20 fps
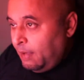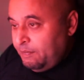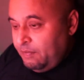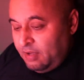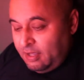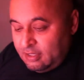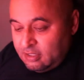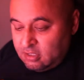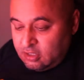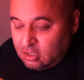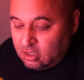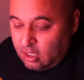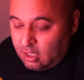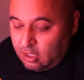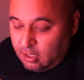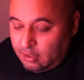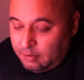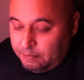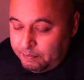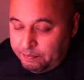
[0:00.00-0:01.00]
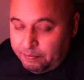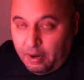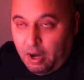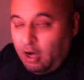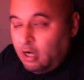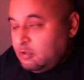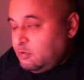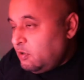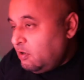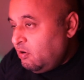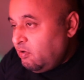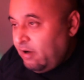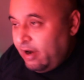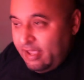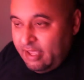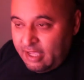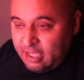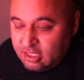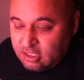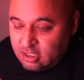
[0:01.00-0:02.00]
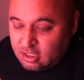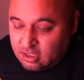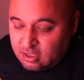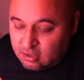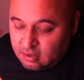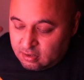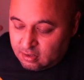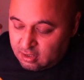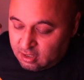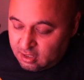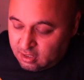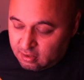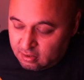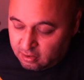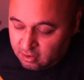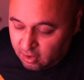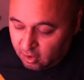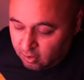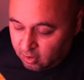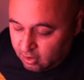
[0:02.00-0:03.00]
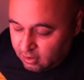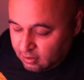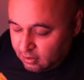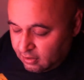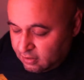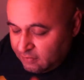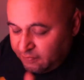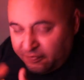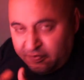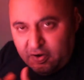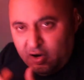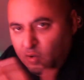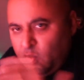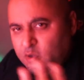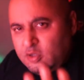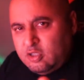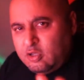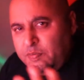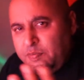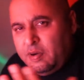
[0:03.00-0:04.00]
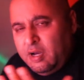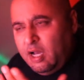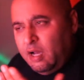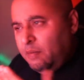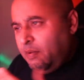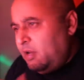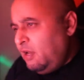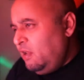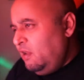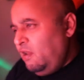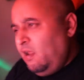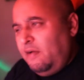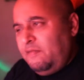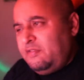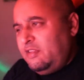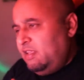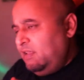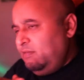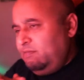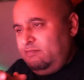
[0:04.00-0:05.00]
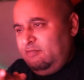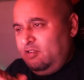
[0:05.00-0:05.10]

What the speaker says: His bars were great. His, you know, his flow was superb, and loved it.